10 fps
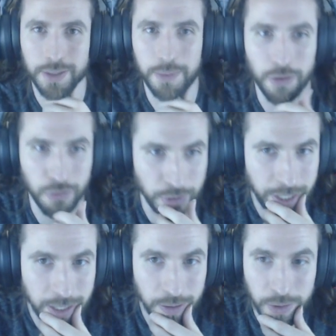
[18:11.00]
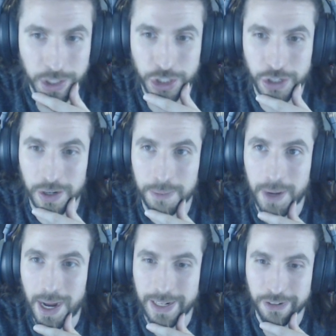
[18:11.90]
arena with
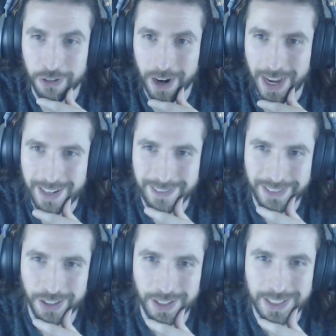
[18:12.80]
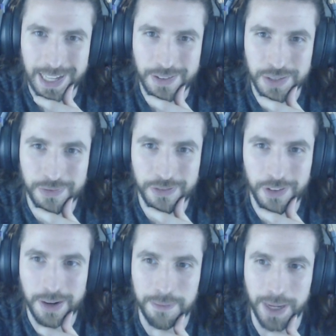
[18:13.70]
Shirimani, right? Yo, let's have some
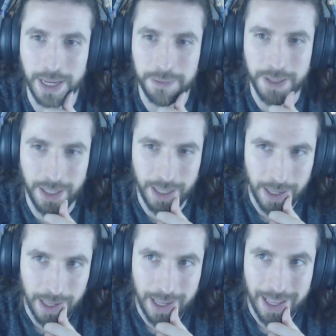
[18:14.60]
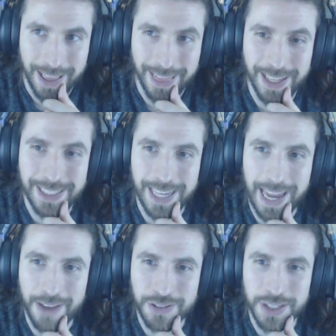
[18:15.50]
fun, baby. Let's
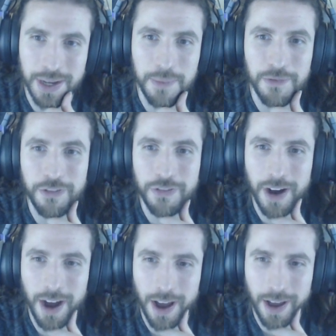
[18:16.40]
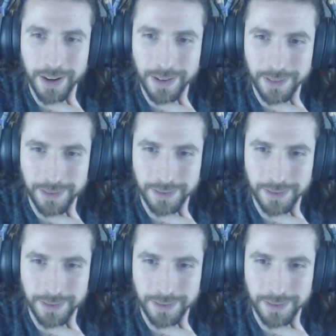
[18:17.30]
have some fun.